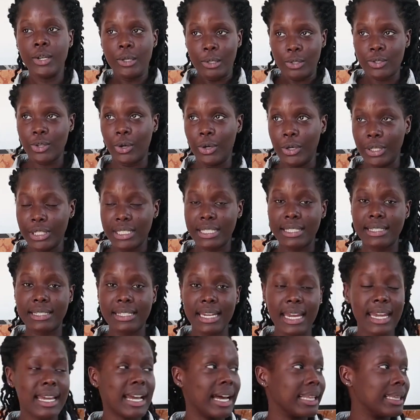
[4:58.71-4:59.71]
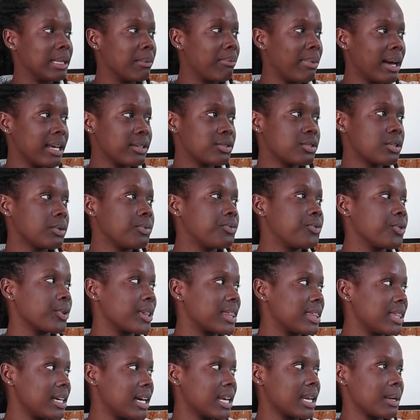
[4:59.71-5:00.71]
So staying at the bus stop for
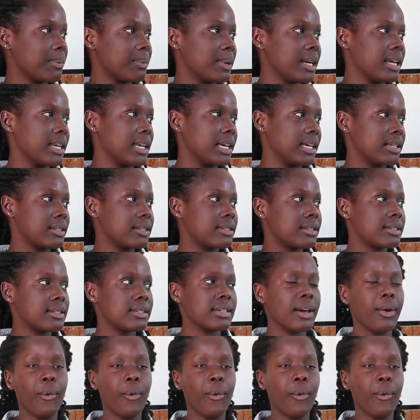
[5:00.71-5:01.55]
30 minutes,